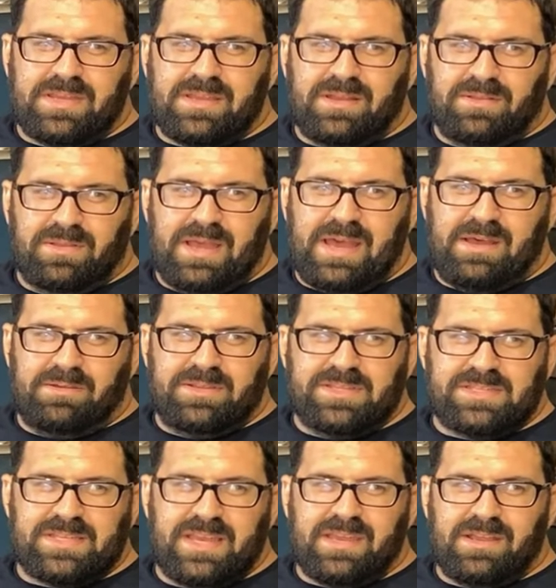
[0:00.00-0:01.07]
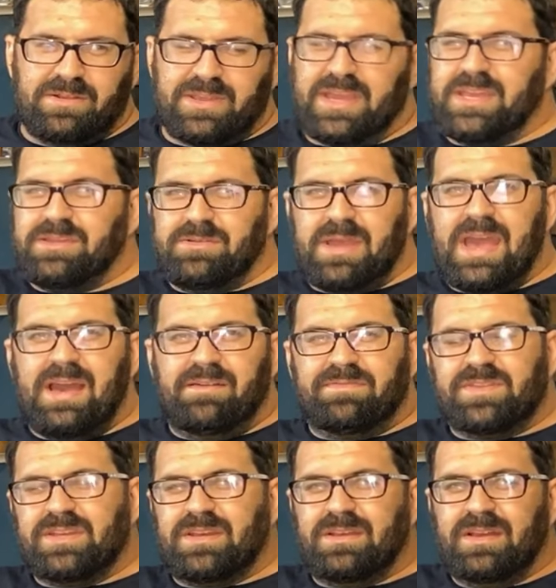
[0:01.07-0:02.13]
allowed to say, okay, you have
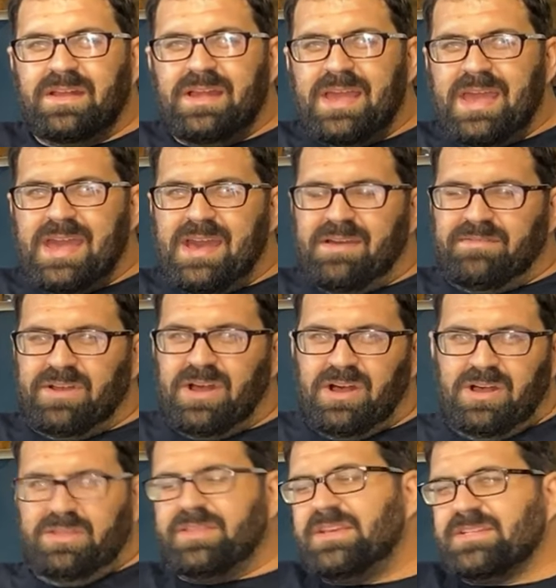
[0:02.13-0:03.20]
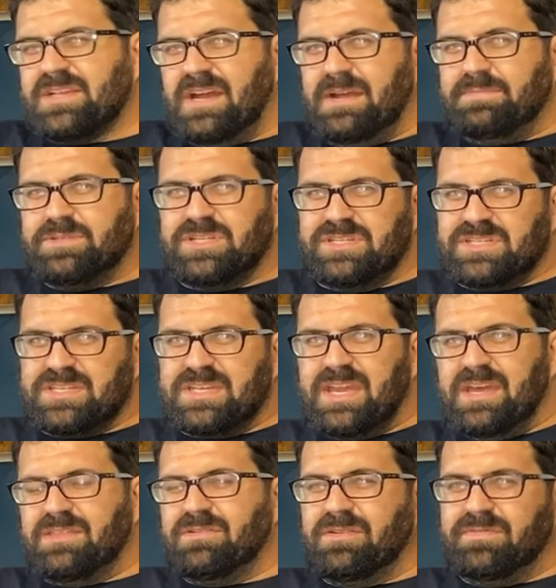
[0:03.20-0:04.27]
to have all these options
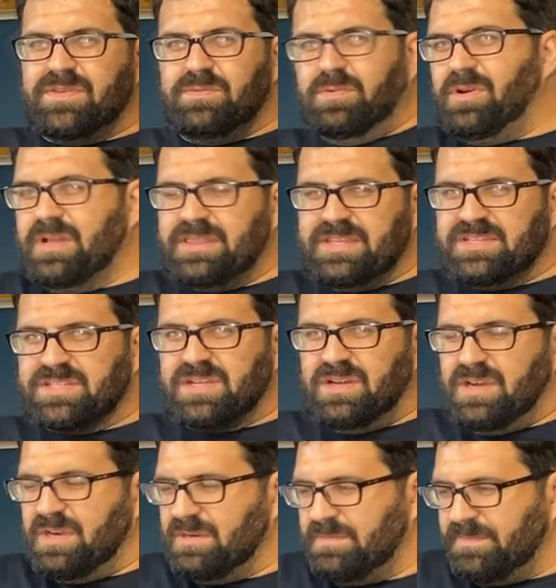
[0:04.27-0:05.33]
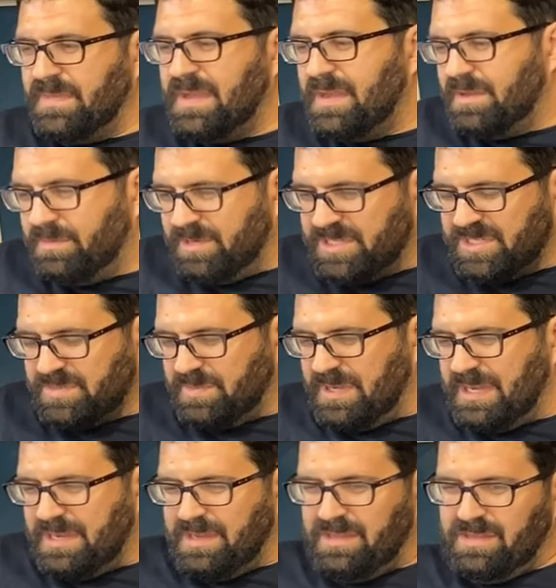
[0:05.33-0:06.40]
together if you want this car, which is
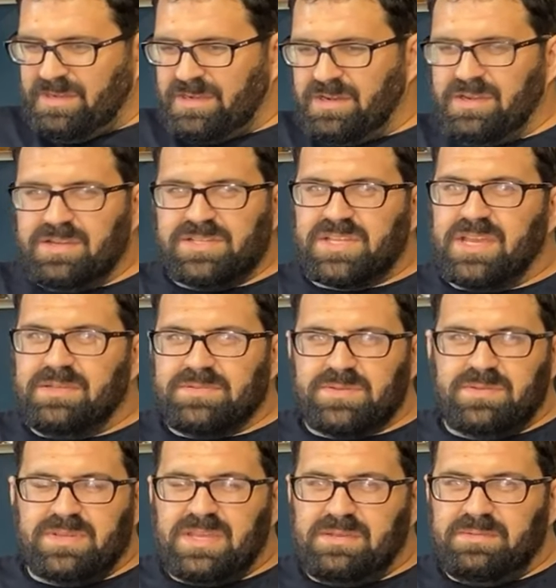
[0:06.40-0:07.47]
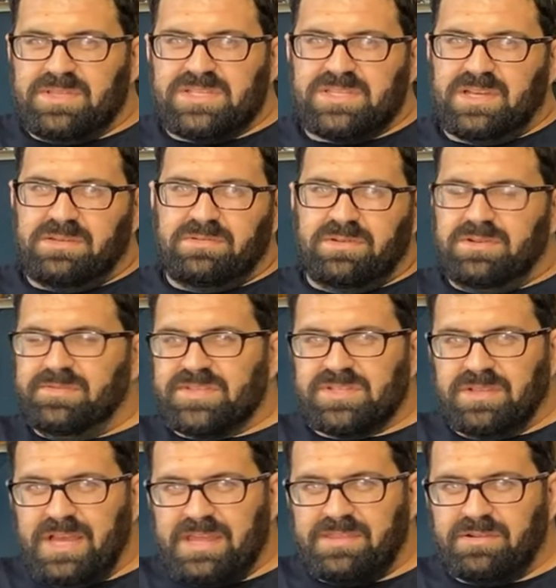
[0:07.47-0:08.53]
why all our cars came, came with sunroofs,
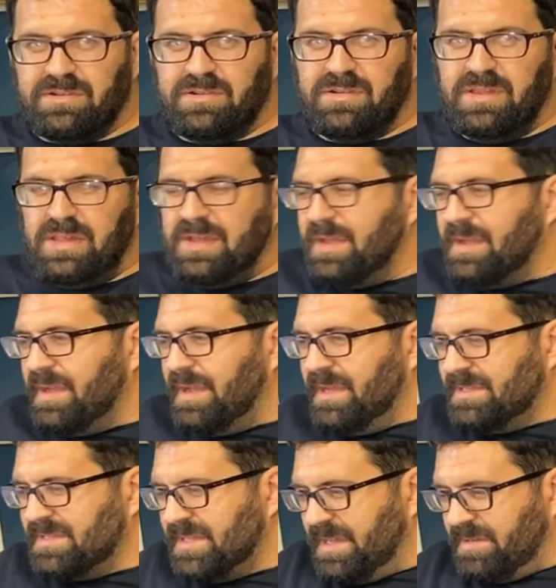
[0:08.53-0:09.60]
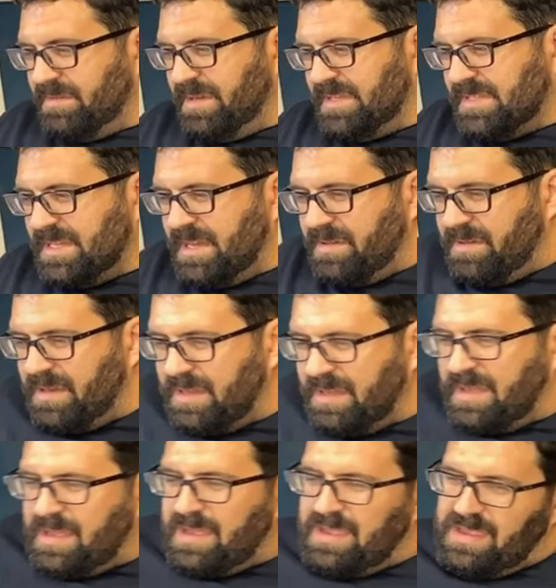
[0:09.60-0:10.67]
leather, etc., etc.
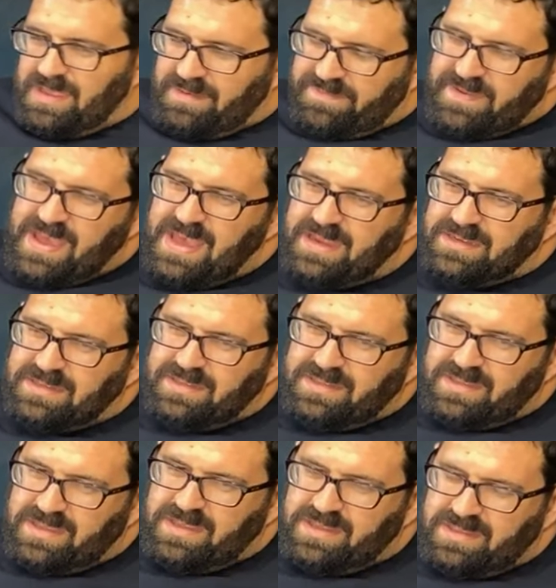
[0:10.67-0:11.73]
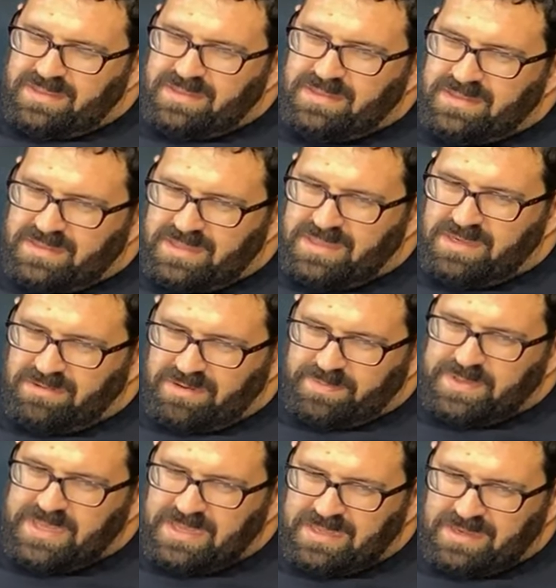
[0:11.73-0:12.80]
In fact, in the, in the
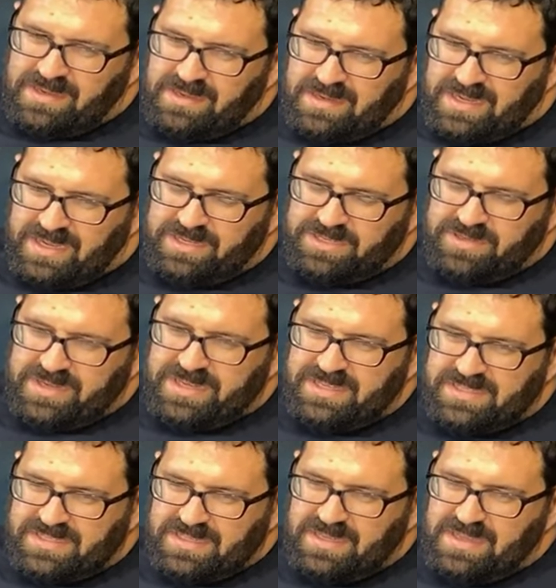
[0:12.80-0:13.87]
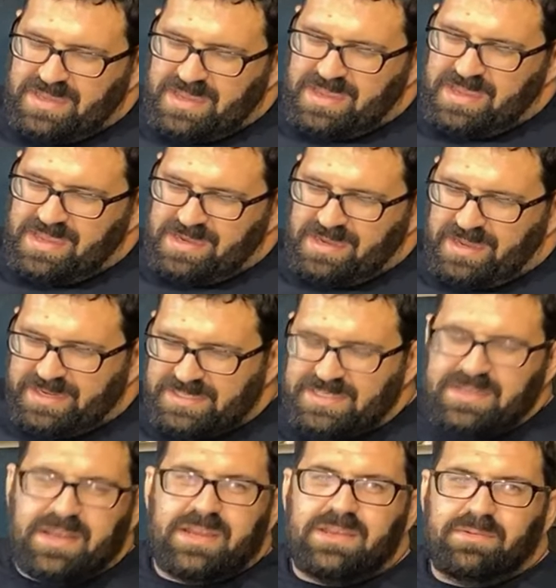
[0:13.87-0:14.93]
European countries, in
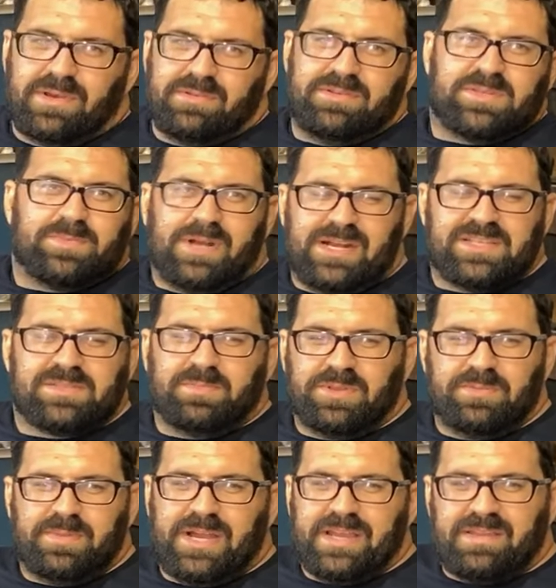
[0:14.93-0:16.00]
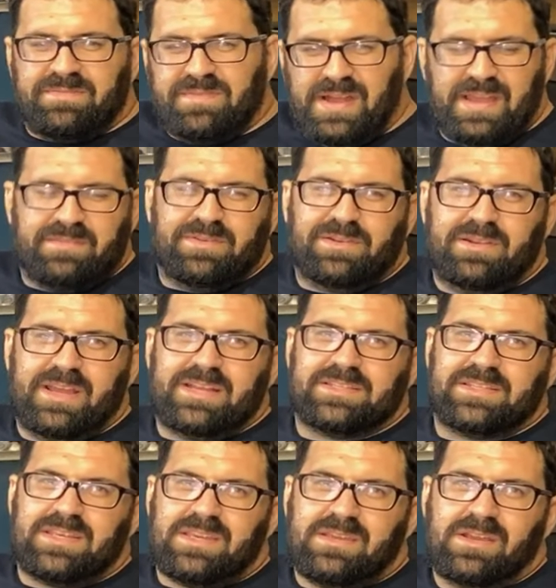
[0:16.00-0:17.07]
1991, it was possible to buy a 500
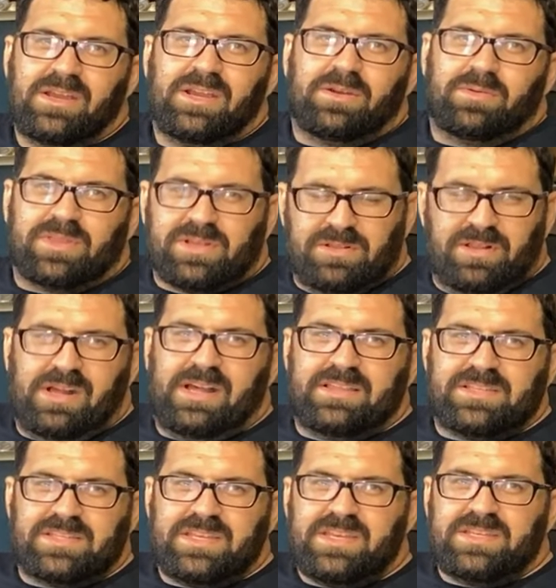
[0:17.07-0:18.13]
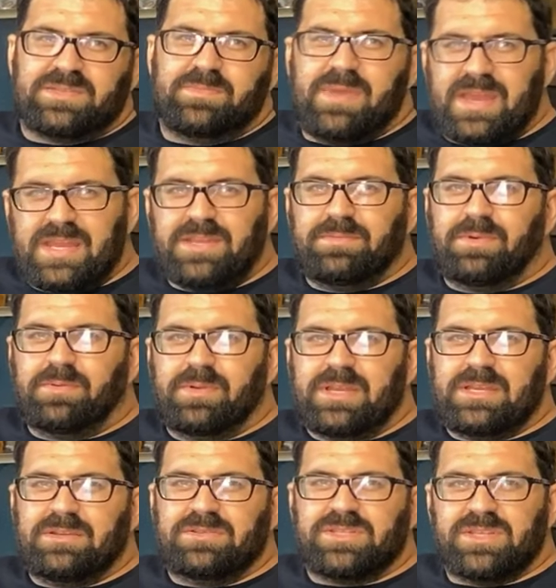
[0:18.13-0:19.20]
SE with cloth seats, manual
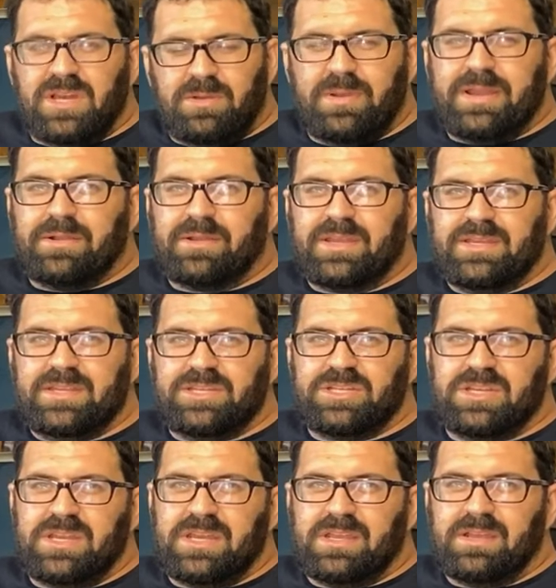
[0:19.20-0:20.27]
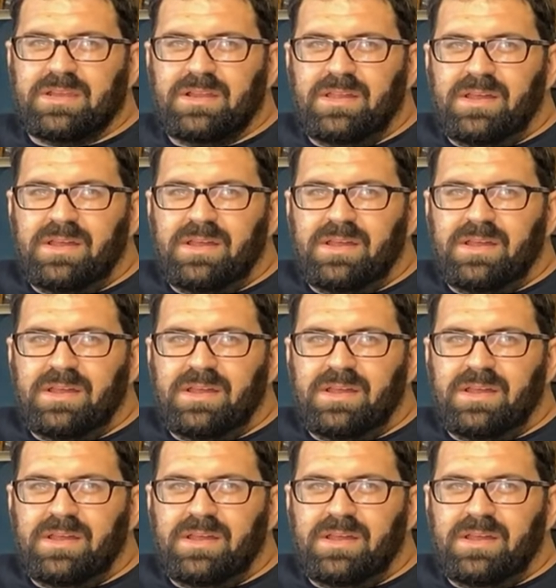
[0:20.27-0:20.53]
windows, no air conditioning,